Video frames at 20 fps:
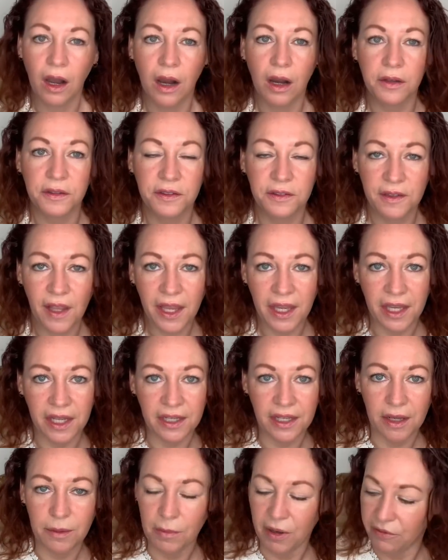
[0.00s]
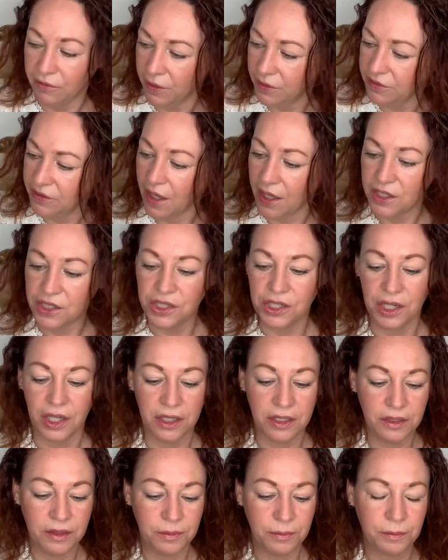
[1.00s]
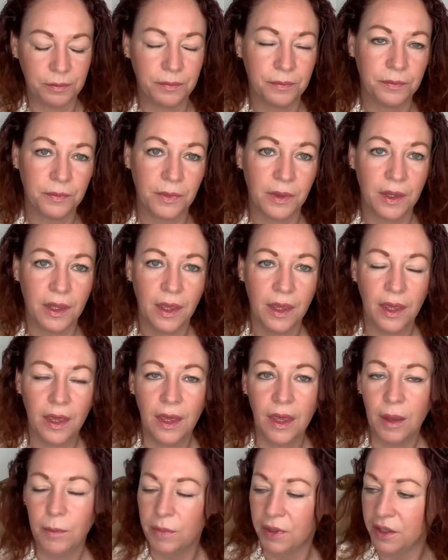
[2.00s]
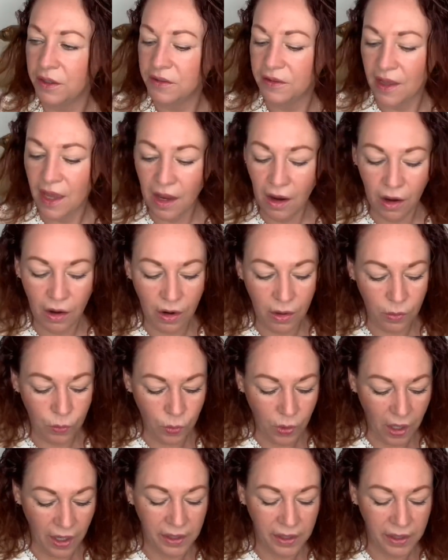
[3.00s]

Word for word: staying in my rotation because they are what I